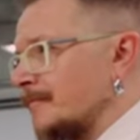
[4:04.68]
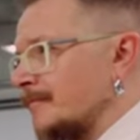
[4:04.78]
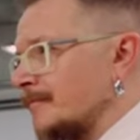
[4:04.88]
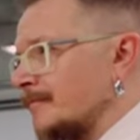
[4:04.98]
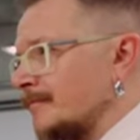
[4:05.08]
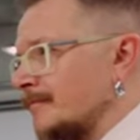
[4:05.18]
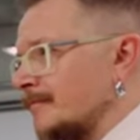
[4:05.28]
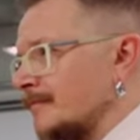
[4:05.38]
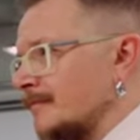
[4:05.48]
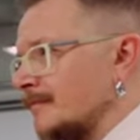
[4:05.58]

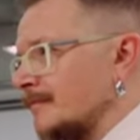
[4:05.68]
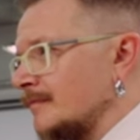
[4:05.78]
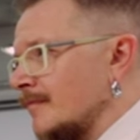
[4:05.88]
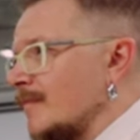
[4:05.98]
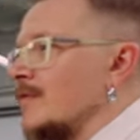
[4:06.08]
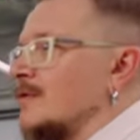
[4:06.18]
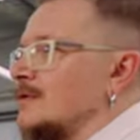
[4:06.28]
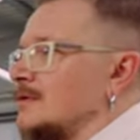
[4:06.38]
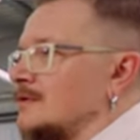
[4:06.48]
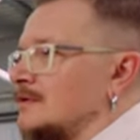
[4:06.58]

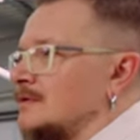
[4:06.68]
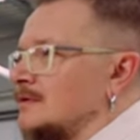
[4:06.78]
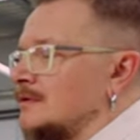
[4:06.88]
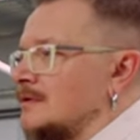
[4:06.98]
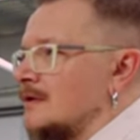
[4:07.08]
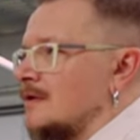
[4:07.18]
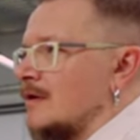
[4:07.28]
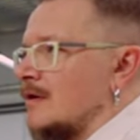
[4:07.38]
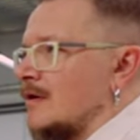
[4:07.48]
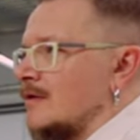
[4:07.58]

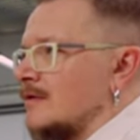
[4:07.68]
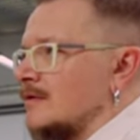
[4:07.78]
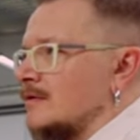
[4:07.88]
No words are spoken by the person on screen.